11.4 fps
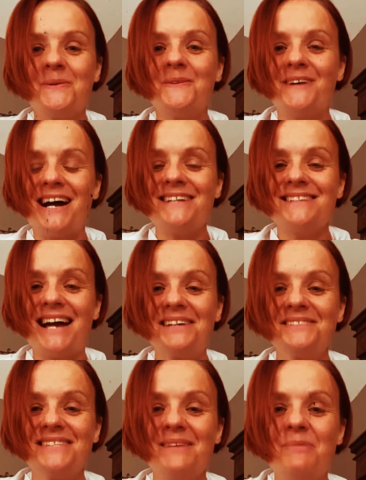i, I
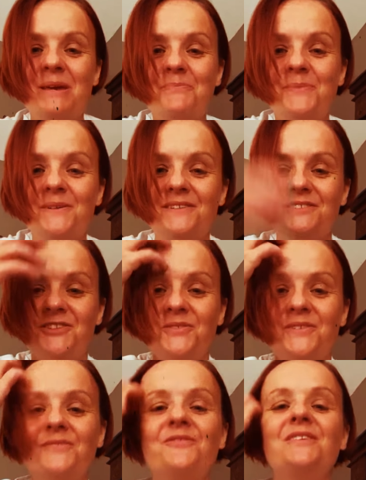see people
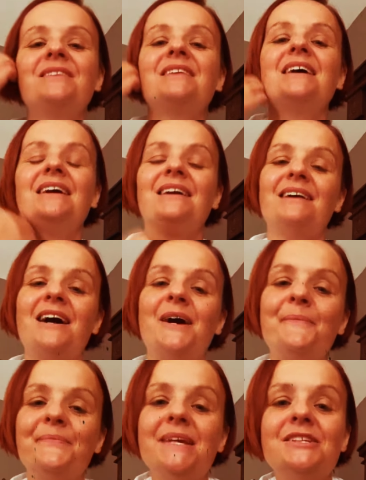doing what they
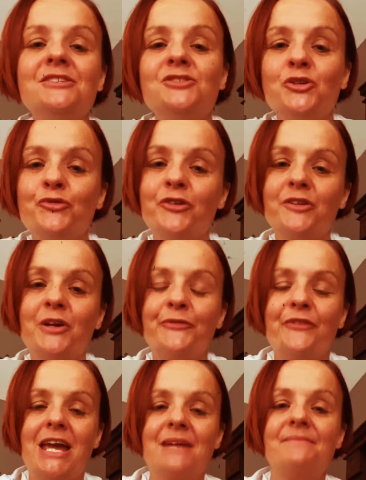um, need to do for their
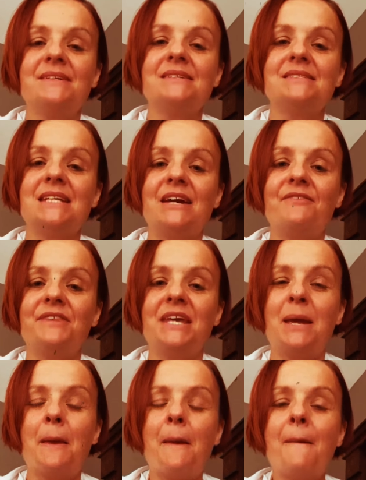families and
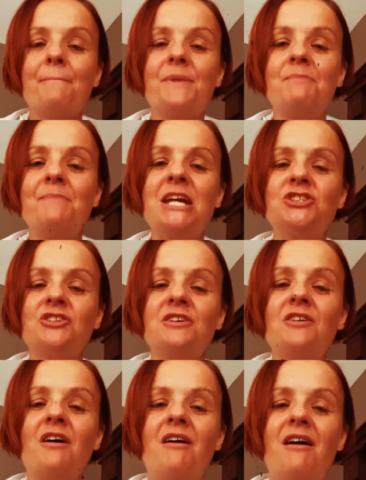everything but make sure
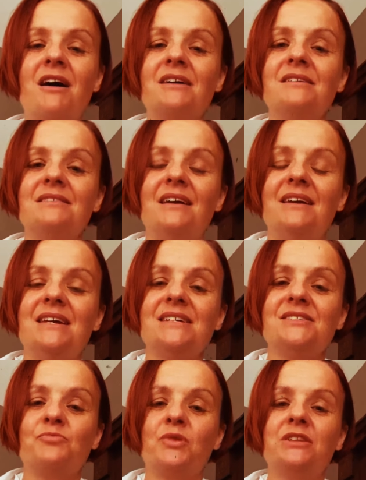your heart
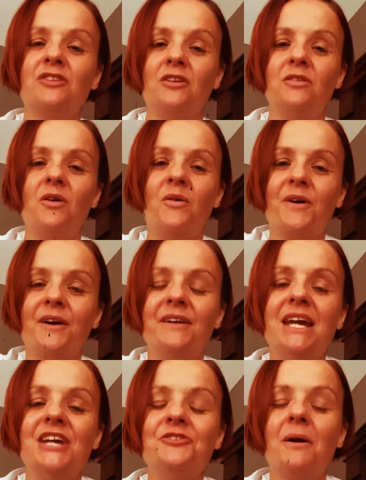is with the lord
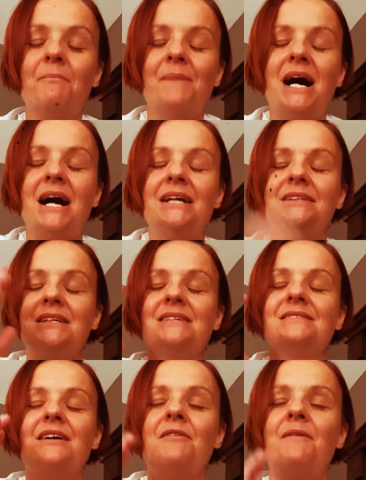and your mind
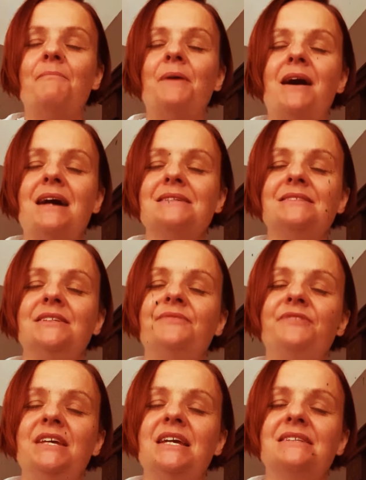is on
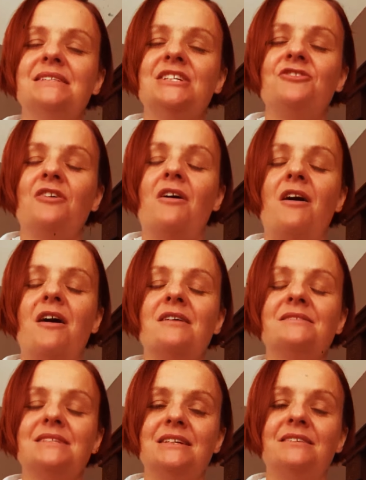positive things and your
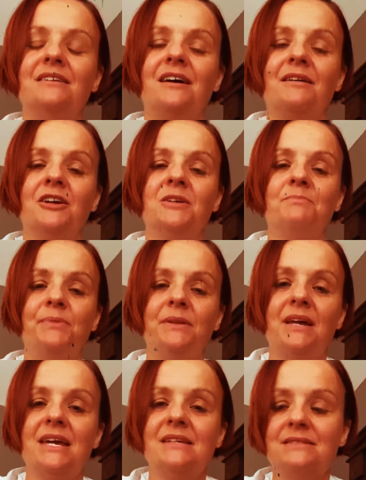heart's in a good
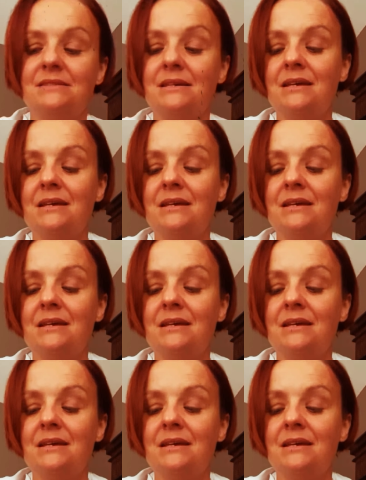place